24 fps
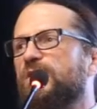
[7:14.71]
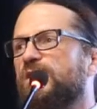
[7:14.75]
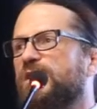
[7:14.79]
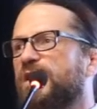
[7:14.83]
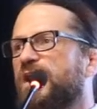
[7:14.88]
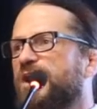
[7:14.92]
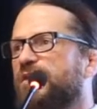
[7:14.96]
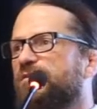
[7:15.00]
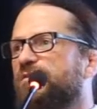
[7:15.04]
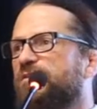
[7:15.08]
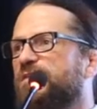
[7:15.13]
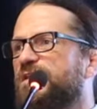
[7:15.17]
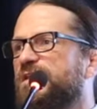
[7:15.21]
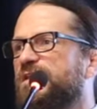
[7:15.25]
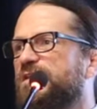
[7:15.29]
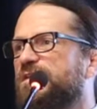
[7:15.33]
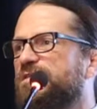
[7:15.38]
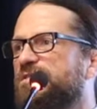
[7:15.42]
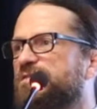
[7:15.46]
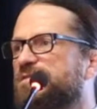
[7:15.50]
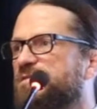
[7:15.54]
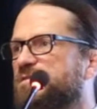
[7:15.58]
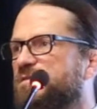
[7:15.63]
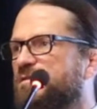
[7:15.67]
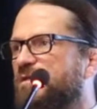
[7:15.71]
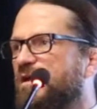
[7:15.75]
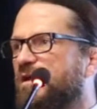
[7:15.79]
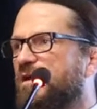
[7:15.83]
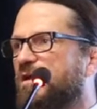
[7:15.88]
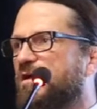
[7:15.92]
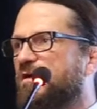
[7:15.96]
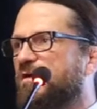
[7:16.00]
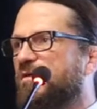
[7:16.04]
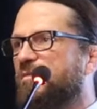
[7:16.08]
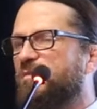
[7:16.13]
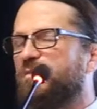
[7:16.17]
A lot of these
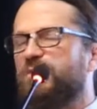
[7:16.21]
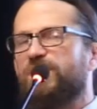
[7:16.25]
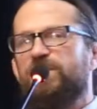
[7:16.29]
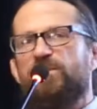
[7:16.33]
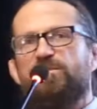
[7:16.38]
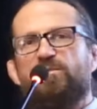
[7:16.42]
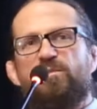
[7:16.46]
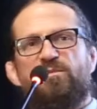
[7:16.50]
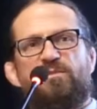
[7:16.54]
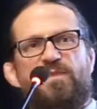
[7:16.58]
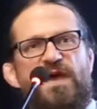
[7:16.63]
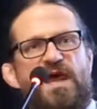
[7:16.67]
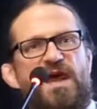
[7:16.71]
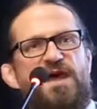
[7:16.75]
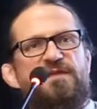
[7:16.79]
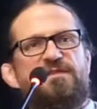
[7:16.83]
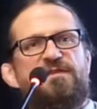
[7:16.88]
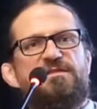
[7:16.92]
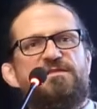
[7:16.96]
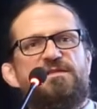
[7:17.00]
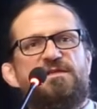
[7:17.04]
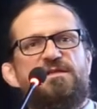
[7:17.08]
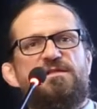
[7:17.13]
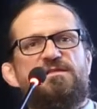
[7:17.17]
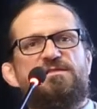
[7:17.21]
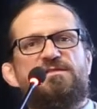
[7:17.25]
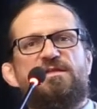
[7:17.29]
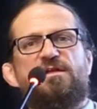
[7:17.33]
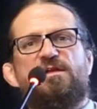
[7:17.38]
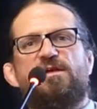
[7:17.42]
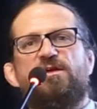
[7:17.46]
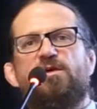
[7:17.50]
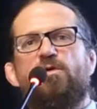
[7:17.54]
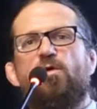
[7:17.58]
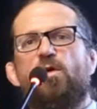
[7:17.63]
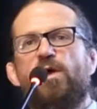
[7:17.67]
pathogens that
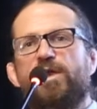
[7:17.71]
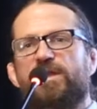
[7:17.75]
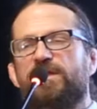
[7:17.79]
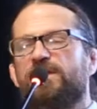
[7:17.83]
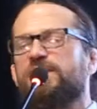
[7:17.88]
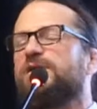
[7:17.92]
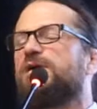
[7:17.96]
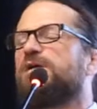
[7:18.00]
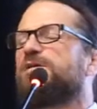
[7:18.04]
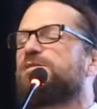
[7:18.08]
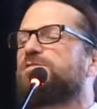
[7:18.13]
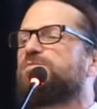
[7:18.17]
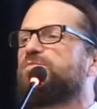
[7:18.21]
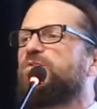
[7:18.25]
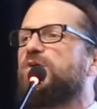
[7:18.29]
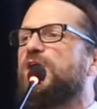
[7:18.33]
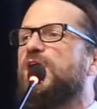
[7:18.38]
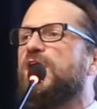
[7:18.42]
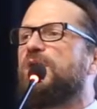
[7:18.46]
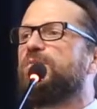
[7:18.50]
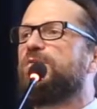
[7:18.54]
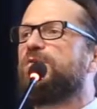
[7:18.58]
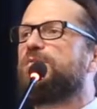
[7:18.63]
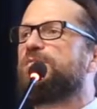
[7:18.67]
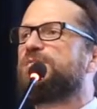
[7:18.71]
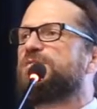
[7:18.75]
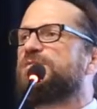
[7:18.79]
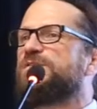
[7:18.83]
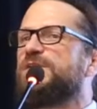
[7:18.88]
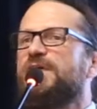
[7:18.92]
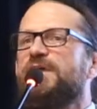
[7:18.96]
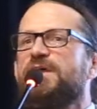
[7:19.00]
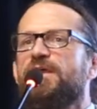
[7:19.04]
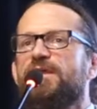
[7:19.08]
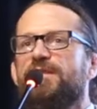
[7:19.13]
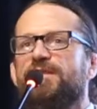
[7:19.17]
are going to cause problems,
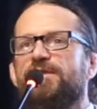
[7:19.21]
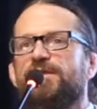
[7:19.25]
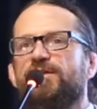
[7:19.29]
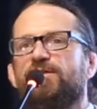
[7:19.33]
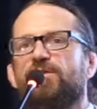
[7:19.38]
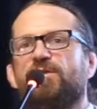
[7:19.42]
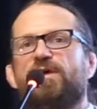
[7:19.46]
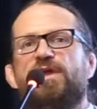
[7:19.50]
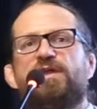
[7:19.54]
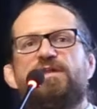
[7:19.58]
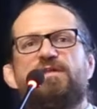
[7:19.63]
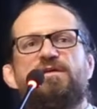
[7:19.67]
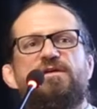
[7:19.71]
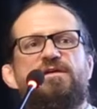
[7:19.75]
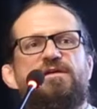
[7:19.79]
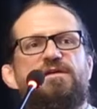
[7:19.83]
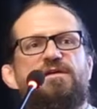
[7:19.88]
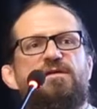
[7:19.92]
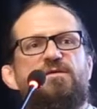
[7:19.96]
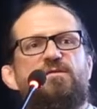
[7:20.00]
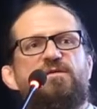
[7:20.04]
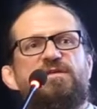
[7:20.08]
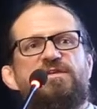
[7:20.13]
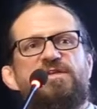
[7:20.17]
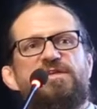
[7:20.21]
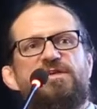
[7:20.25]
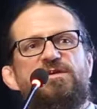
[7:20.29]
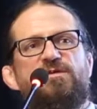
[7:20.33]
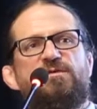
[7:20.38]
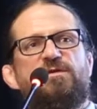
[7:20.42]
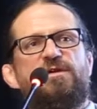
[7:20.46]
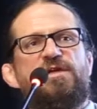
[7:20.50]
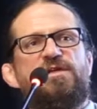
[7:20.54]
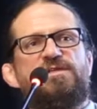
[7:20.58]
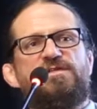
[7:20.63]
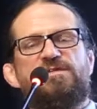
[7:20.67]
they're going to
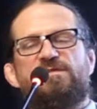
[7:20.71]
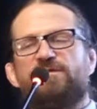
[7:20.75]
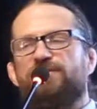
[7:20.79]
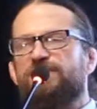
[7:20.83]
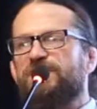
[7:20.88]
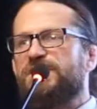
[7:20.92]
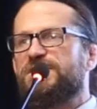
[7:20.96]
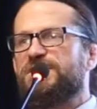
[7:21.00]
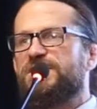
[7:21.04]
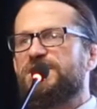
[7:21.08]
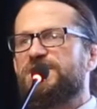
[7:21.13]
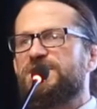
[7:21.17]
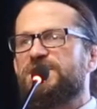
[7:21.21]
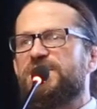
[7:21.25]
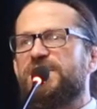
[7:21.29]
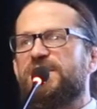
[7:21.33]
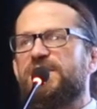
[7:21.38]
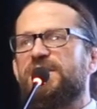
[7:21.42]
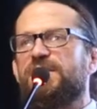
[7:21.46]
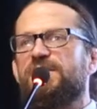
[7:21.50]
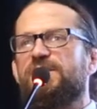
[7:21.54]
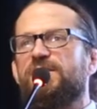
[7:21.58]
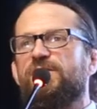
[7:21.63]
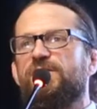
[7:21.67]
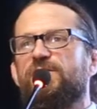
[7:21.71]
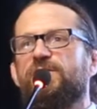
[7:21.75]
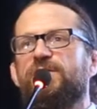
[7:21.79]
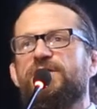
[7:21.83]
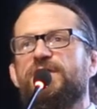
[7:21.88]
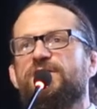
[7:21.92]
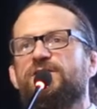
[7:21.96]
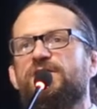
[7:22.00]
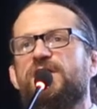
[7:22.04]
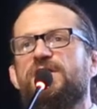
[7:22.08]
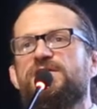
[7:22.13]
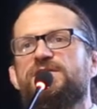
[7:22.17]
decrease efficiency, they're going
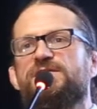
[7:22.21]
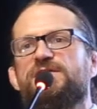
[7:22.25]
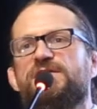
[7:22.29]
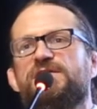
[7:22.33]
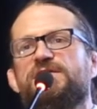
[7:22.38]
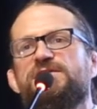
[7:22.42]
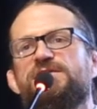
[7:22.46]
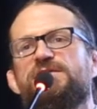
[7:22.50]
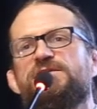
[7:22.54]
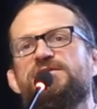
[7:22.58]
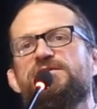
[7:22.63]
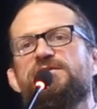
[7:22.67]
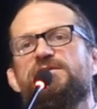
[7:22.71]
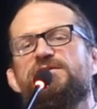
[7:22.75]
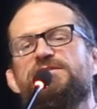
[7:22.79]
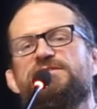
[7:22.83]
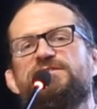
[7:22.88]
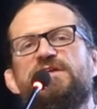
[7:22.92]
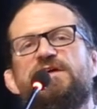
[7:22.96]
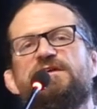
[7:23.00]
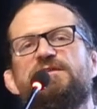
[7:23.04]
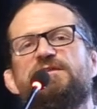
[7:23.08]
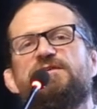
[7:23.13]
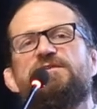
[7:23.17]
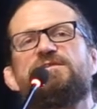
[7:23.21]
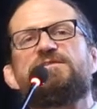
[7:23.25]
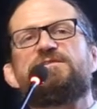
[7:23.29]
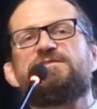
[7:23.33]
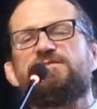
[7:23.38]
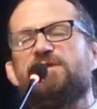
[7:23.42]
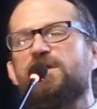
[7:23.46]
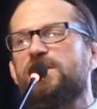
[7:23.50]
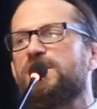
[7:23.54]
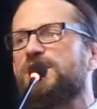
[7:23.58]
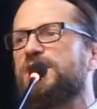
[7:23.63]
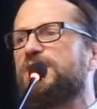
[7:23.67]
to cause lesions, they're
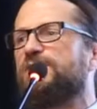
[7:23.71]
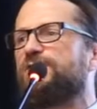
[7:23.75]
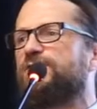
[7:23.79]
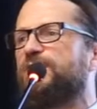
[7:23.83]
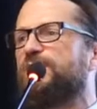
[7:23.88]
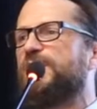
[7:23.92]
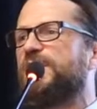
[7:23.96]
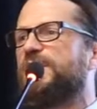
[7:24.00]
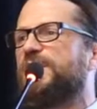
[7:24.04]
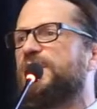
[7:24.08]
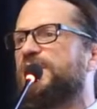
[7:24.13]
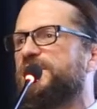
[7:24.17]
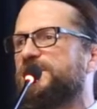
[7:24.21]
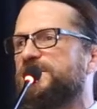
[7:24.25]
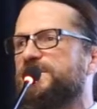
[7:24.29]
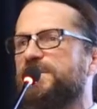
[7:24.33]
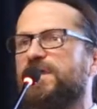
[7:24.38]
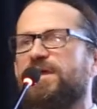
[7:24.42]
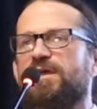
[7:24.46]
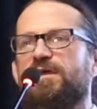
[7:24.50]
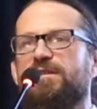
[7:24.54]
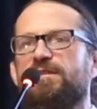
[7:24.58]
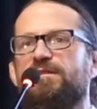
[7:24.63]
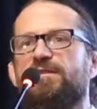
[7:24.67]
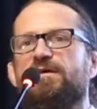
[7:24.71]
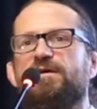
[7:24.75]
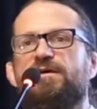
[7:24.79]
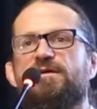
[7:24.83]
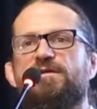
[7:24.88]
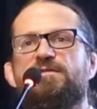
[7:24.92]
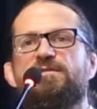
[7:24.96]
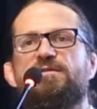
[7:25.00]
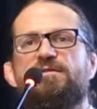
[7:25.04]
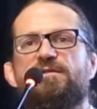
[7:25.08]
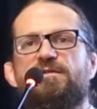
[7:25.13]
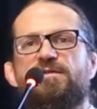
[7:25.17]
starting from
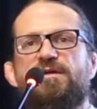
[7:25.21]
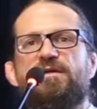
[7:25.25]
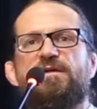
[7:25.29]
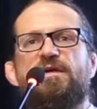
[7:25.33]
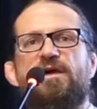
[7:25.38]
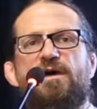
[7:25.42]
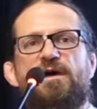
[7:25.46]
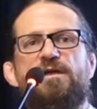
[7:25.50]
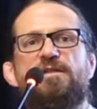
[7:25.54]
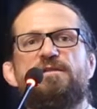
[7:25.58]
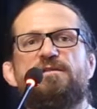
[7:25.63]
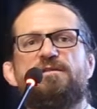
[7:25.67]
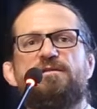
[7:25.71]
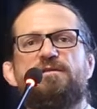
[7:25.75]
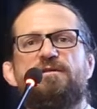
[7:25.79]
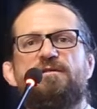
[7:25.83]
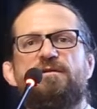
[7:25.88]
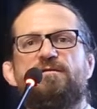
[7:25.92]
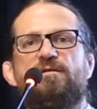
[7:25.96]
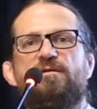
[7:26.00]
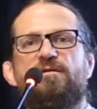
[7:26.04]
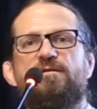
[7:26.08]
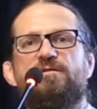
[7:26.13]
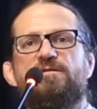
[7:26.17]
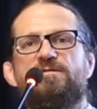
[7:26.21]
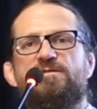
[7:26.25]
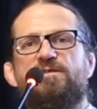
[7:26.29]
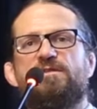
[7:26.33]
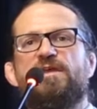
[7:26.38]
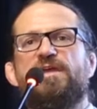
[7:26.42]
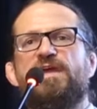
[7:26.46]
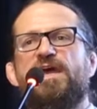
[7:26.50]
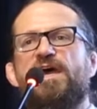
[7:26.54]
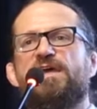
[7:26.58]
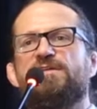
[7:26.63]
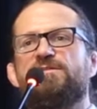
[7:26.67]
the gut, so
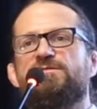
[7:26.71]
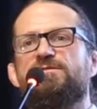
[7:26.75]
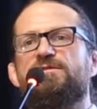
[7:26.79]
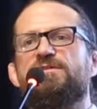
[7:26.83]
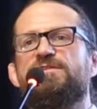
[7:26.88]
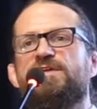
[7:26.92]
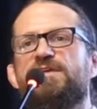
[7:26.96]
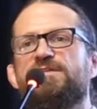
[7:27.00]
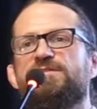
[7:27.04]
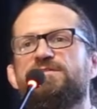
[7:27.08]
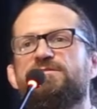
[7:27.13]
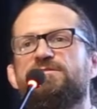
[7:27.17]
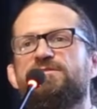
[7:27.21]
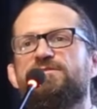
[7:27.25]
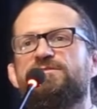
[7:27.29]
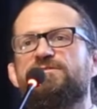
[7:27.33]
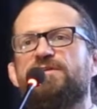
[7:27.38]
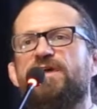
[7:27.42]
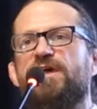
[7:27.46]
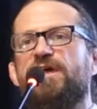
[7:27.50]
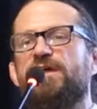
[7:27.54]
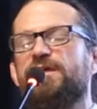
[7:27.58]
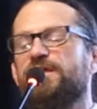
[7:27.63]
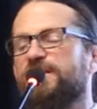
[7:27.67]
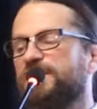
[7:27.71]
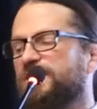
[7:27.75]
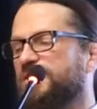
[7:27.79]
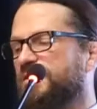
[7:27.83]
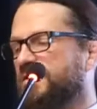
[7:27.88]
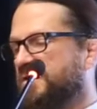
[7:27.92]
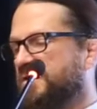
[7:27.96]
the gastrointestinal tract.